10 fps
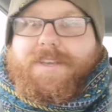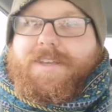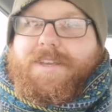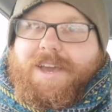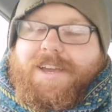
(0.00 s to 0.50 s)

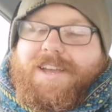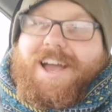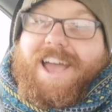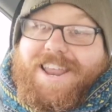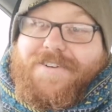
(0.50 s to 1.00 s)
Yeah,
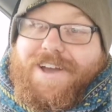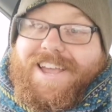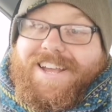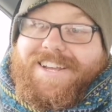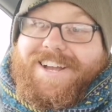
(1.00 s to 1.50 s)
anyway,
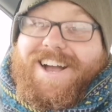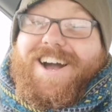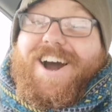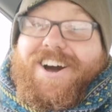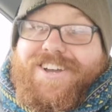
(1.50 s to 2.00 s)

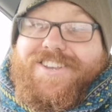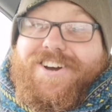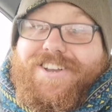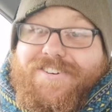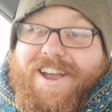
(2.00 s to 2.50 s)
I
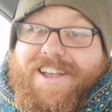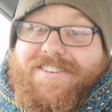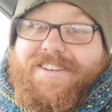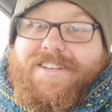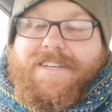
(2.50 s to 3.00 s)

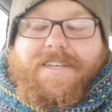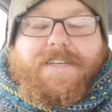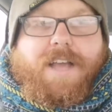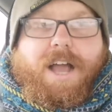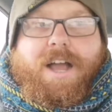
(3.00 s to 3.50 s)
digress.
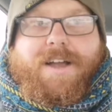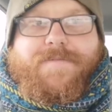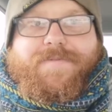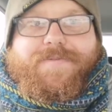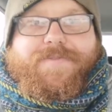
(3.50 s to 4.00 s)

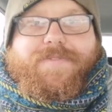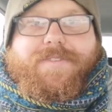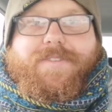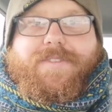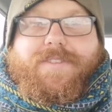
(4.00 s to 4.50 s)

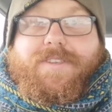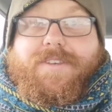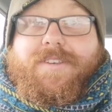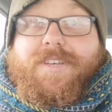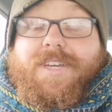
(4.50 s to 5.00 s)

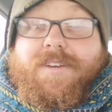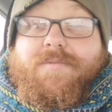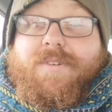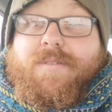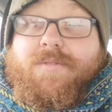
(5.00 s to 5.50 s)
So yeah,
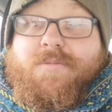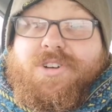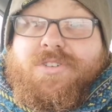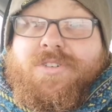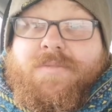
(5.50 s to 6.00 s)
rubbish
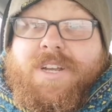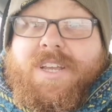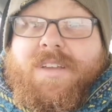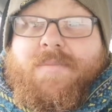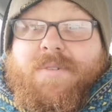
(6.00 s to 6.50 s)
autumn
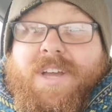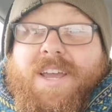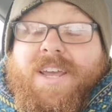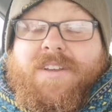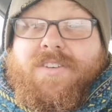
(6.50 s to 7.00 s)
really, but we're getting
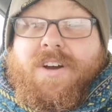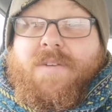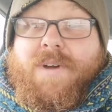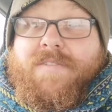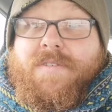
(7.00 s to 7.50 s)
there. Just can't
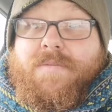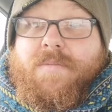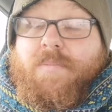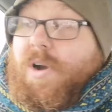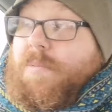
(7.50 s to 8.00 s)
wait for
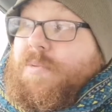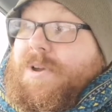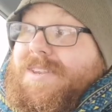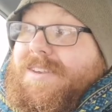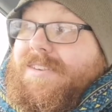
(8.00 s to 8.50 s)
proper
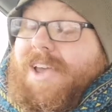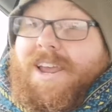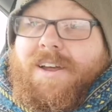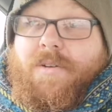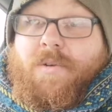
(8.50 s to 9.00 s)
winter to set
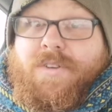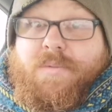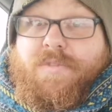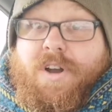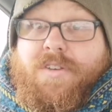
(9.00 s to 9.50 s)
in. I want some
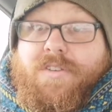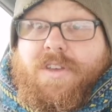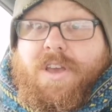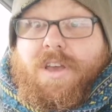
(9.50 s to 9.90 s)
frosts.